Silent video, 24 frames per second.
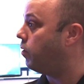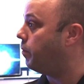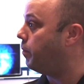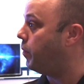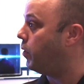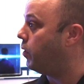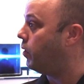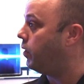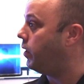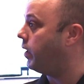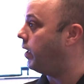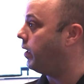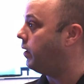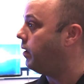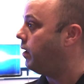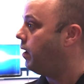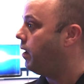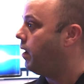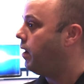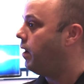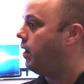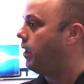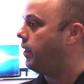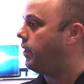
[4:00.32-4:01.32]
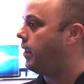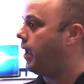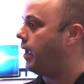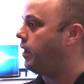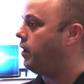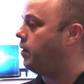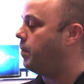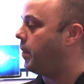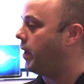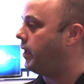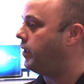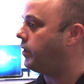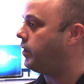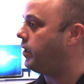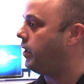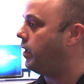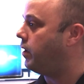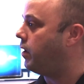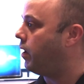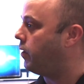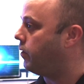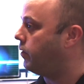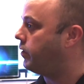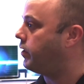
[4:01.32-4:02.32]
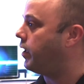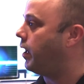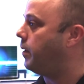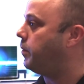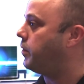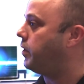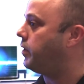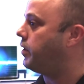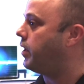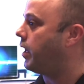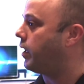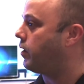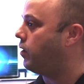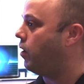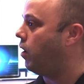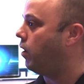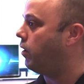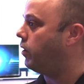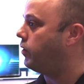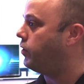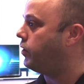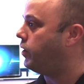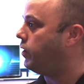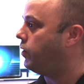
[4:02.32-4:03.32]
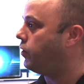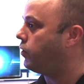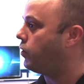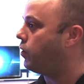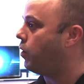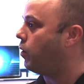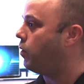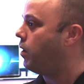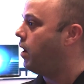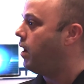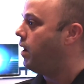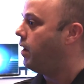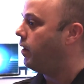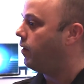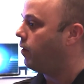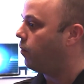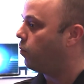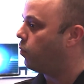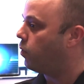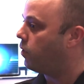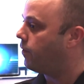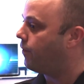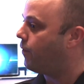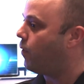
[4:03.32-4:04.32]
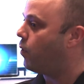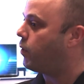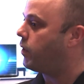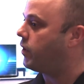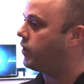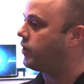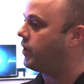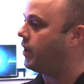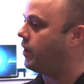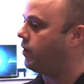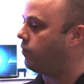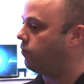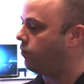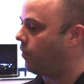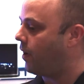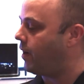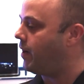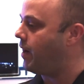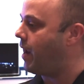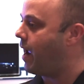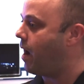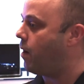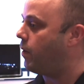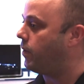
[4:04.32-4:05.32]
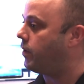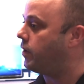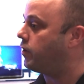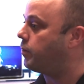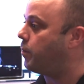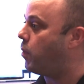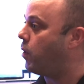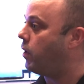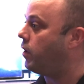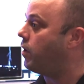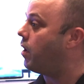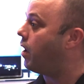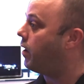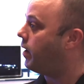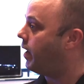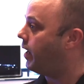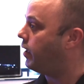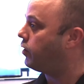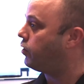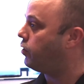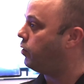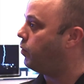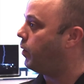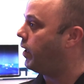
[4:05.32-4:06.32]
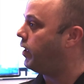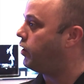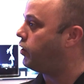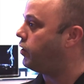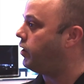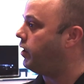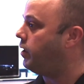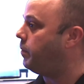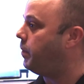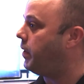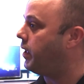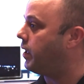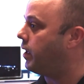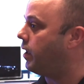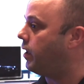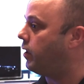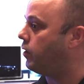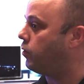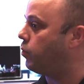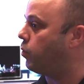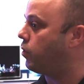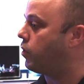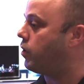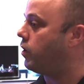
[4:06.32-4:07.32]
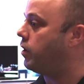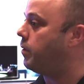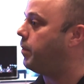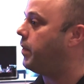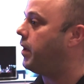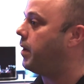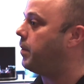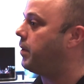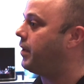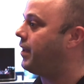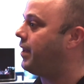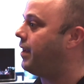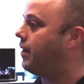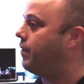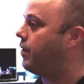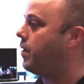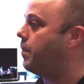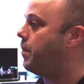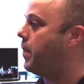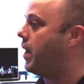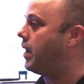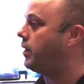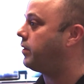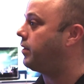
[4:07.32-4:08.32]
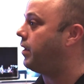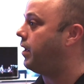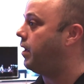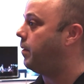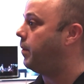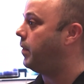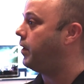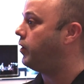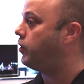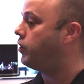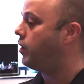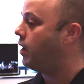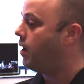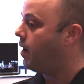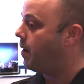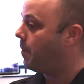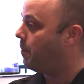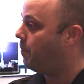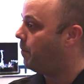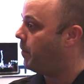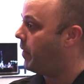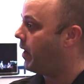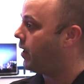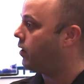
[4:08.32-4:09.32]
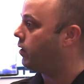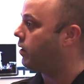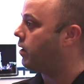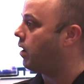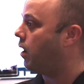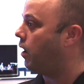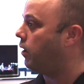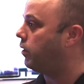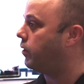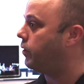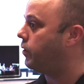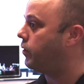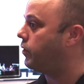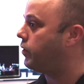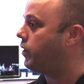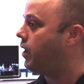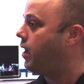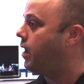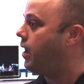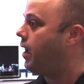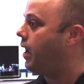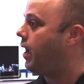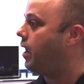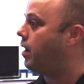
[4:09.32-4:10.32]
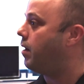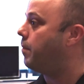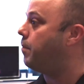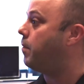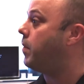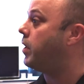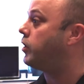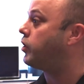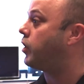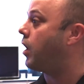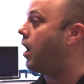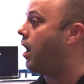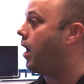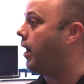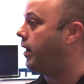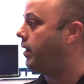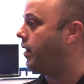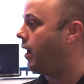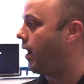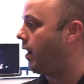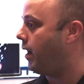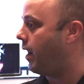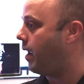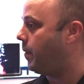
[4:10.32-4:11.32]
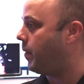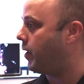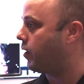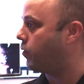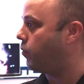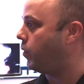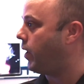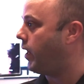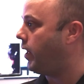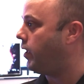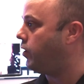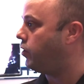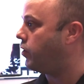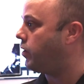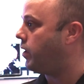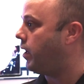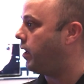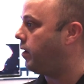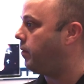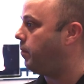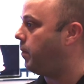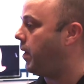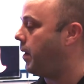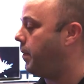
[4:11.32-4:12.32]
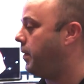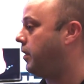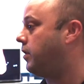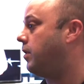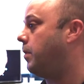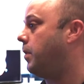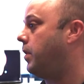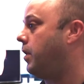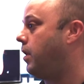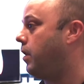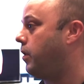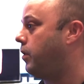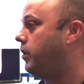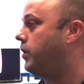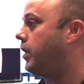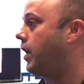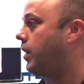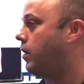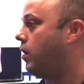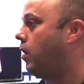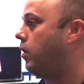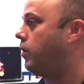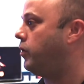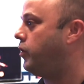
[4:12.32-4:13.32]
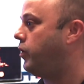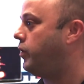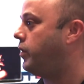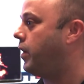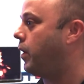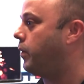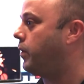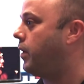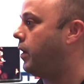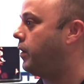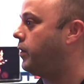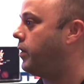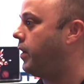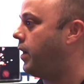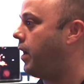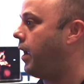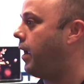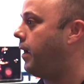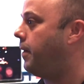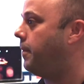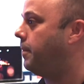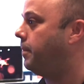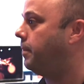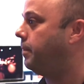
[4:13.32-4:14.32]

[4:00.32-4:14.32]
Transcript: burn-in that you might see in other types of technologies. So we're focusing right now at this point on SUHD because we're going to be able to give the best image, better colors, and a much high dynamic range than maybe some of the other technologies out there today.